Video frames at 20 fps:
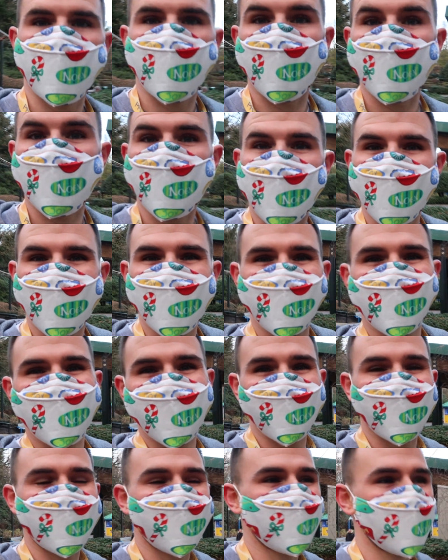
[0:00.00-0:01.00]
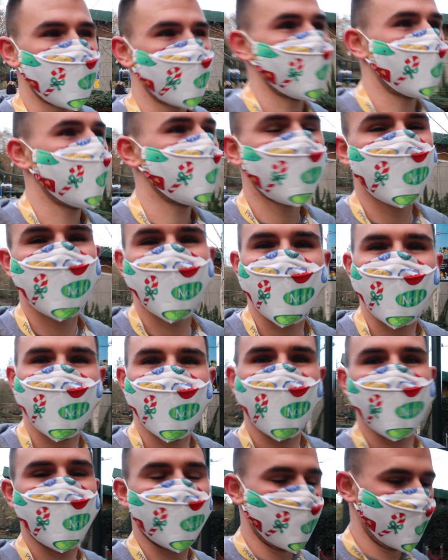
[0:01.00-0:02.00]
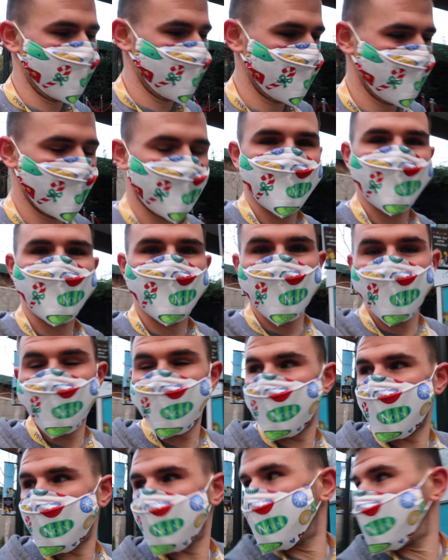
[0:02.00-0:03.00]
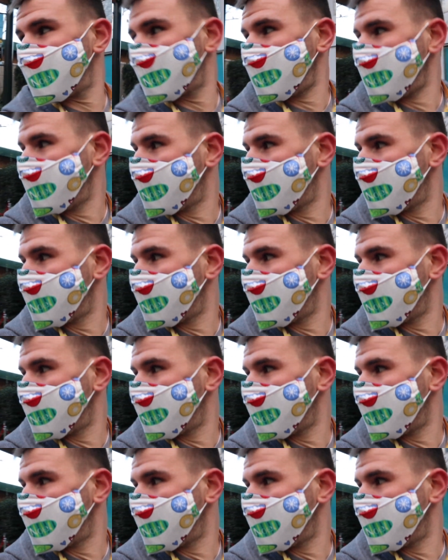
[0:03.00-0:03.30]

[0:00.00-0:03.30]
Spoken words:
Let's go and wave and say hi. Can we get a picture?